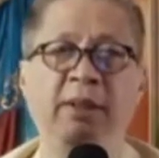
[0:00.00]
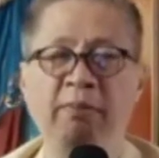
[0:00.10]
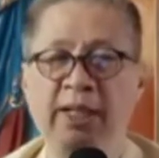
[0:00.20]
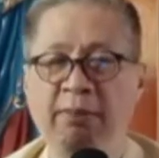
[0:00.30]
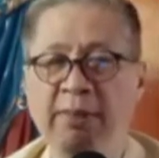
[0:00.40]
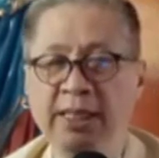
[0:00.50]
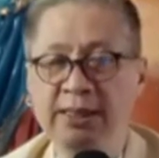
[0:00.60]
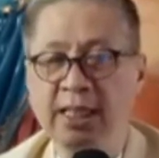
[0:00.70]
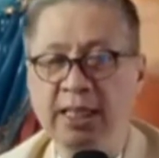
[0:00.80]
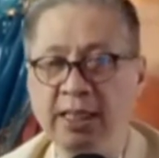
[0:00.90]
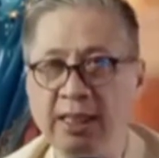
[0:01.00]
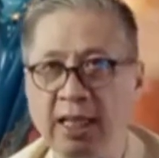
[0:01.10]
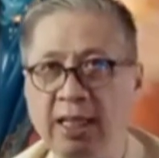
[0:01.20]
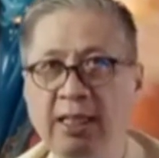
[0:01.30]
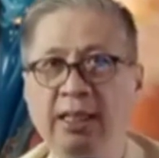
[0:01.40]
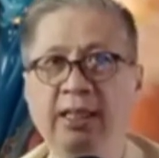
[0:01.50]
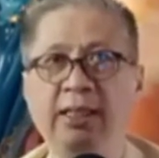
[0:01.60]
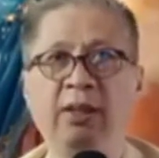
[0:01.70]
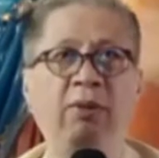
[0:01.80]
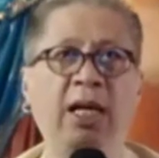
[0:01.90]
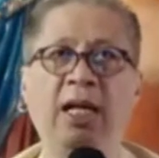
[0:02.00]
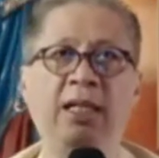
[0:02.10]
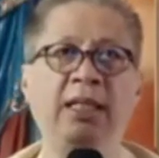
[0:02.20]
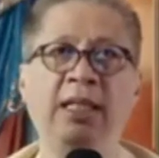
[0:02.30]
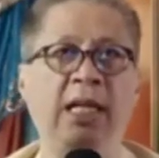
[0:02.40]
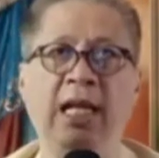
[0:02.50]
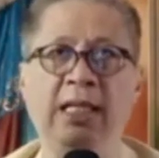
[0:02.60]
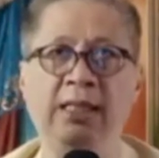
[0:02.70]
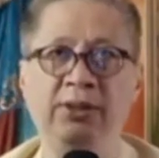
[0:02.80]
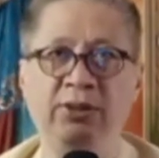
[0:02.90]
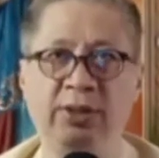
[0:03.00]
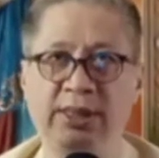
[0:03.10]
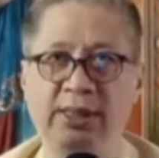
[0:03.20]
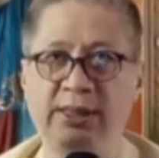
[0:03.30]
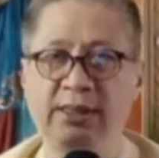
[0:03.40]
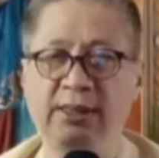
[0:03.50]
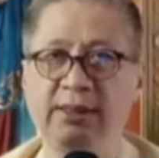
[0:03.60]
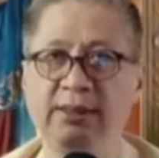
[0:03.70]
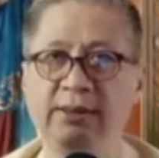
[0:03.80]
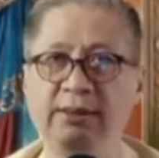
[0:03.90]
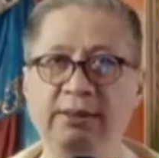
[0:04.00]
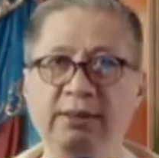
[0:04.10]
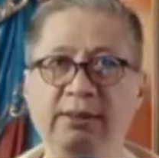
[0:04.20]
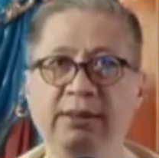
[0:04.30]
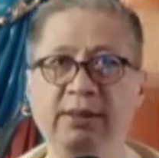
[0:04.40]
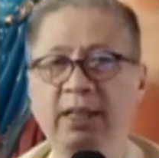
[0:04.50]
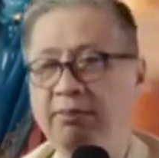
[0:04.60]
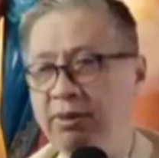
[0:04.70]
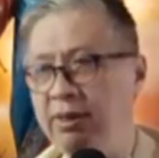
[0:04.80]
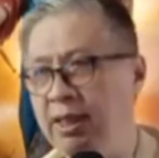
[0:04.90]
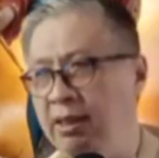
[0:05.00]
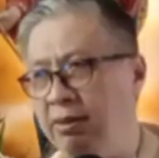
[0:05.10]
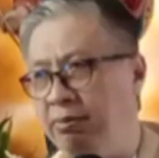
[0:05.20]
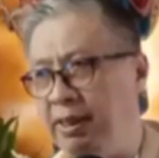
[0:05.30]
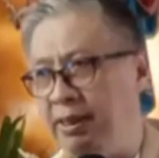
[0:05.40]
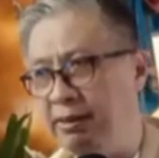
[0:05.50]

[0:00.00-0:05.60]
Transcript: na may sakit ka na wala kang kilalang Diyos. Come to think of it.